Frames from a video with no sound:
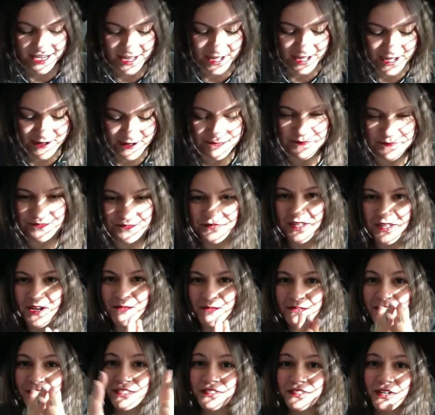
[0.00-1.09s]
Um,
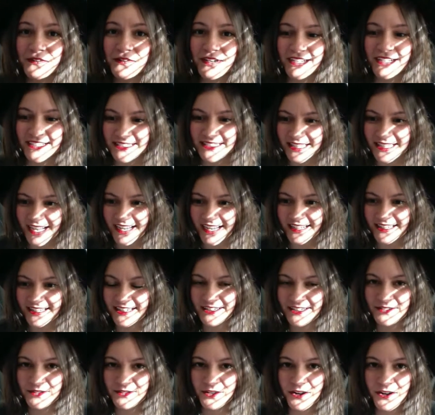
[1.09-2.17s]
so
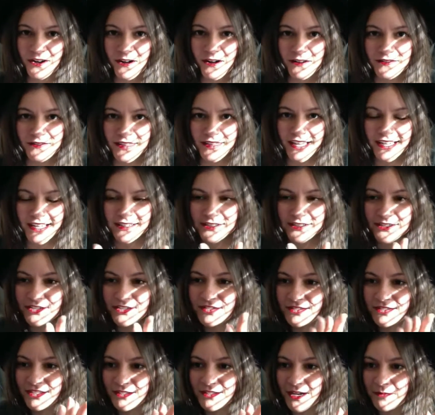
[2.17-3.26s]
excited for all of that
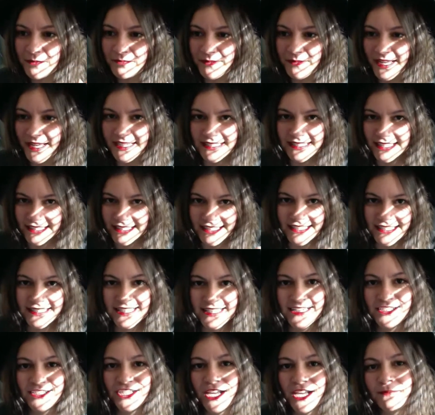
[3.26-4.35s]
amazingness
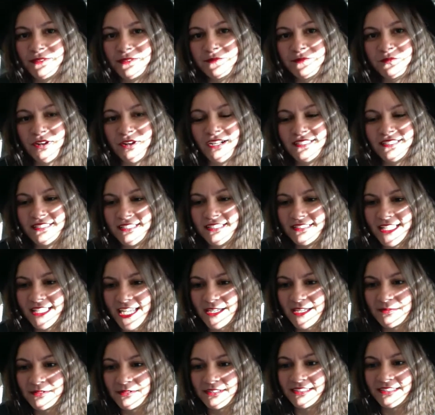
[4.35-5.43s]
that James brought to the
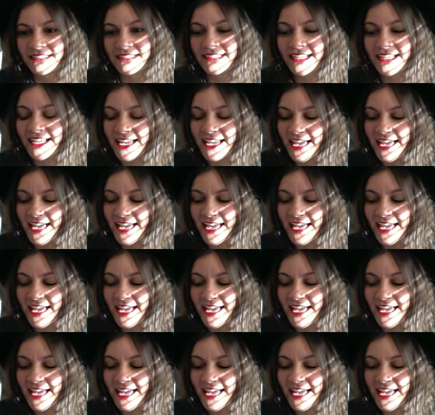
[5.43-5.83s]
table.